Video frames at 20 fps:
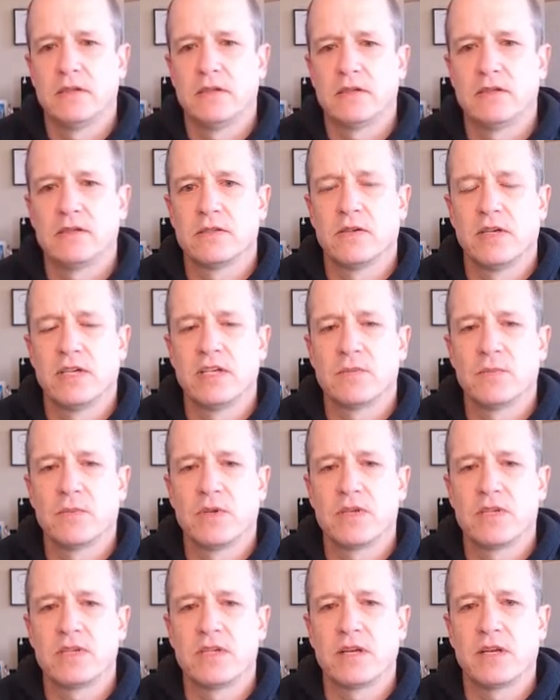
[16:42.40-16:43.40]
So I just
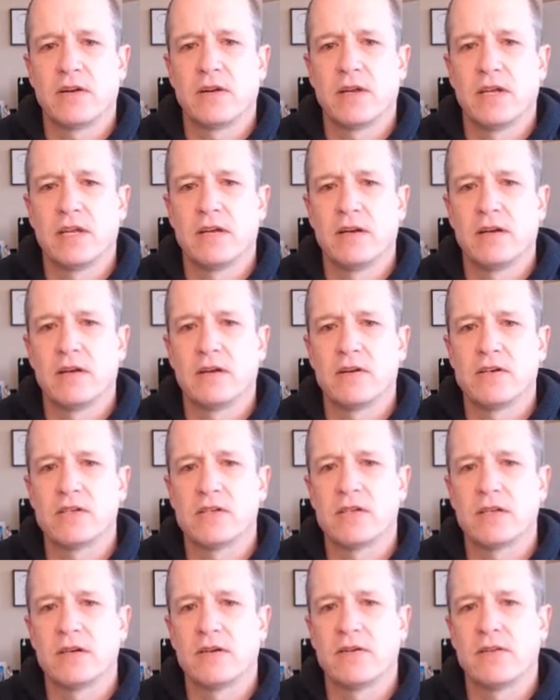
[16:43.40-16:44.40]
put a stair here,
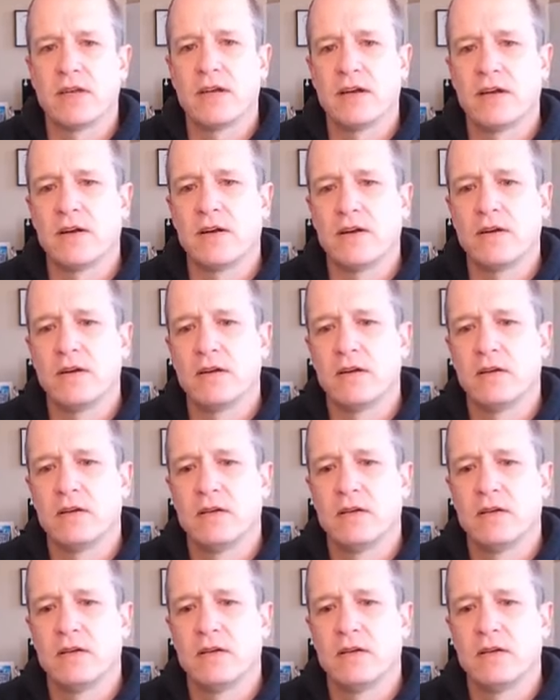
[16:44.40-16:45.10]
stair there,